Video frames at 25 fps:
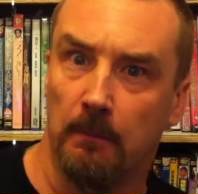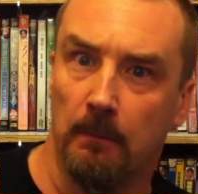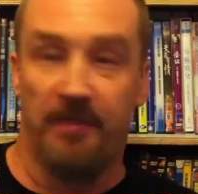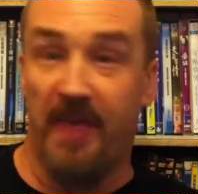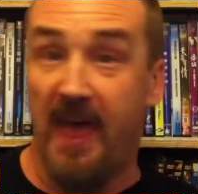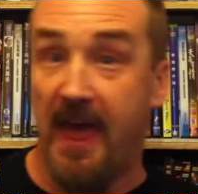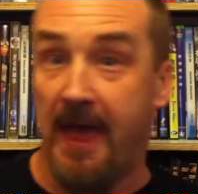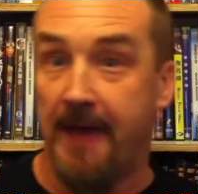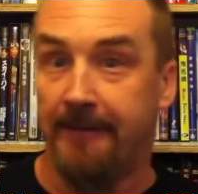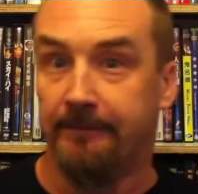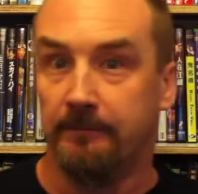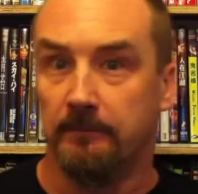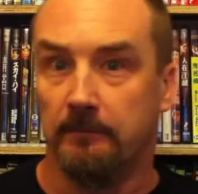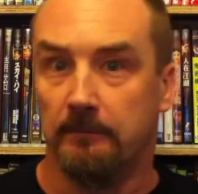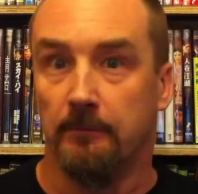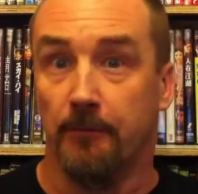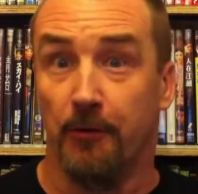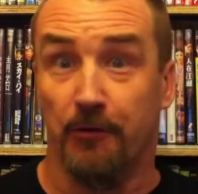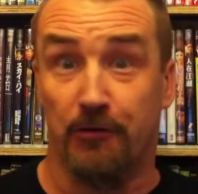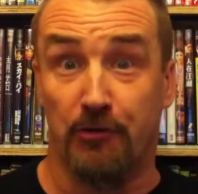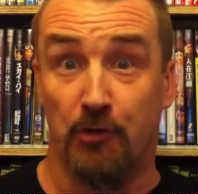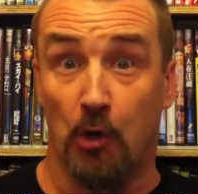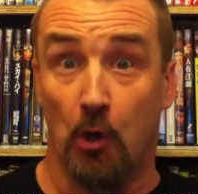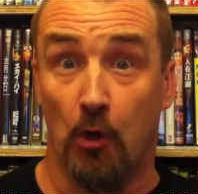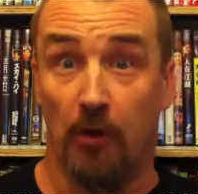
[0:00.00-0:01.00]
Then,
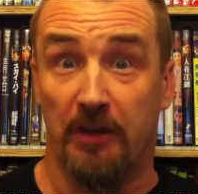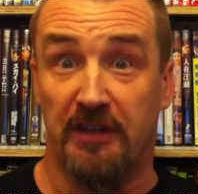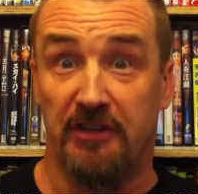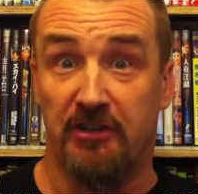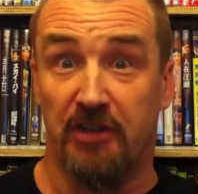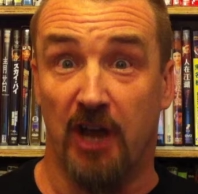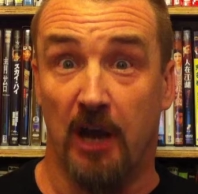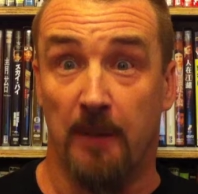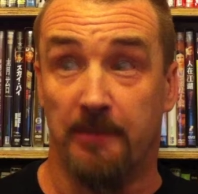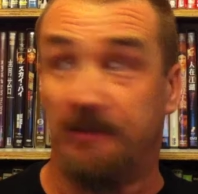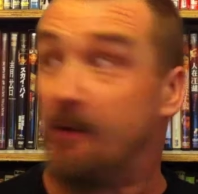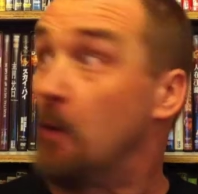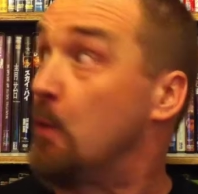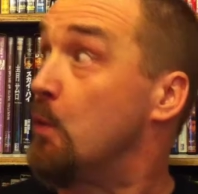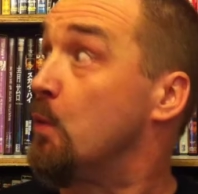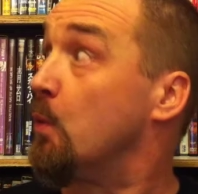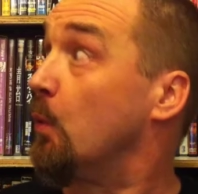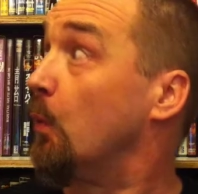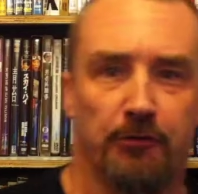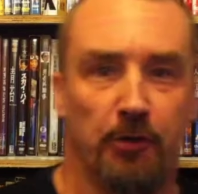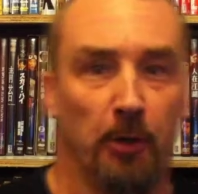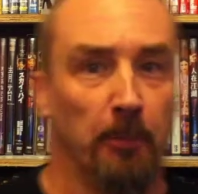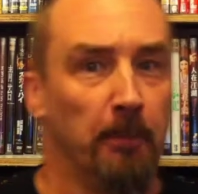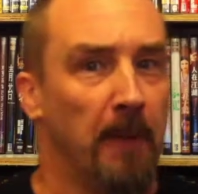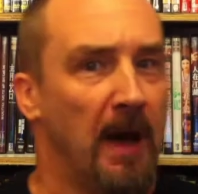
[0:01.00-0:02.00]
the story jumps
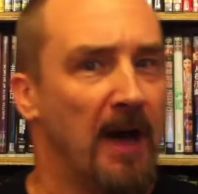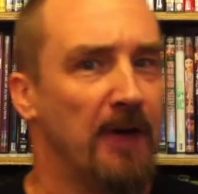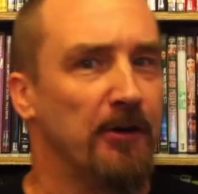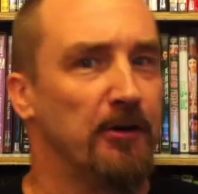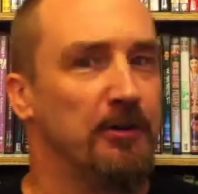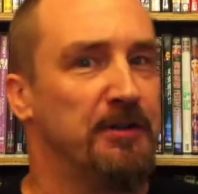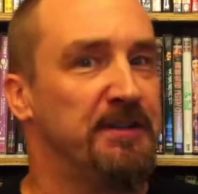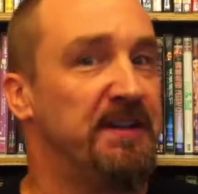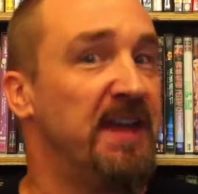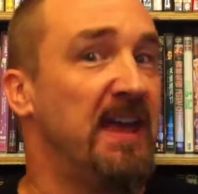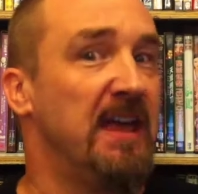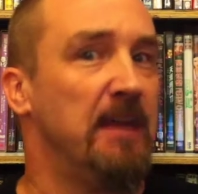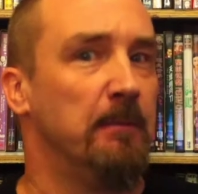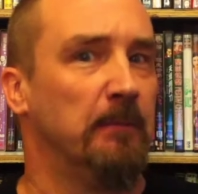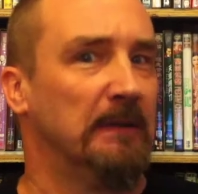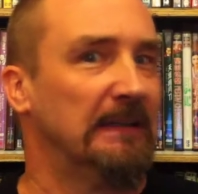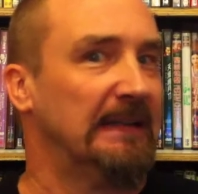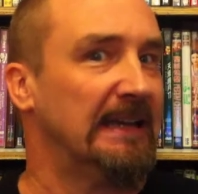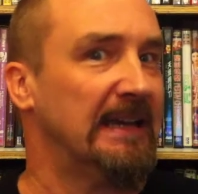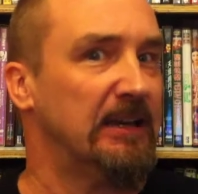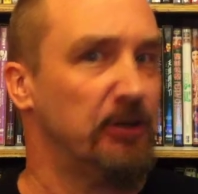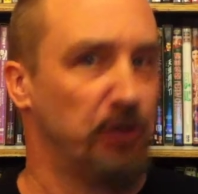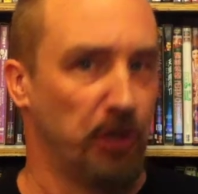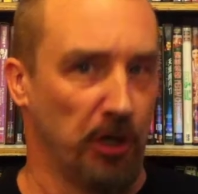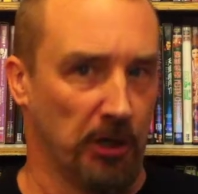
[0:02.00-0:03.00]
to modern-day
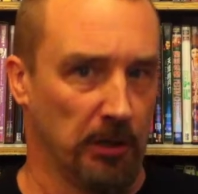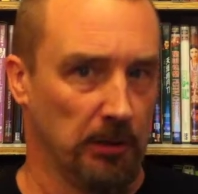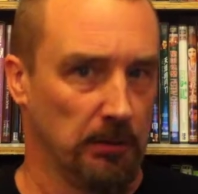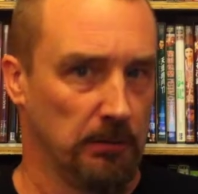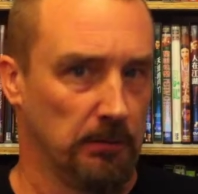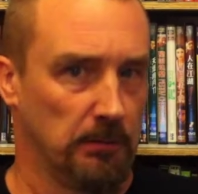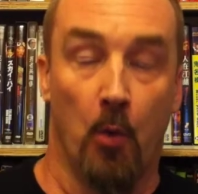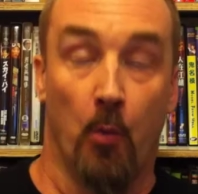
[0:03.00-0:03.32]
Malaysia,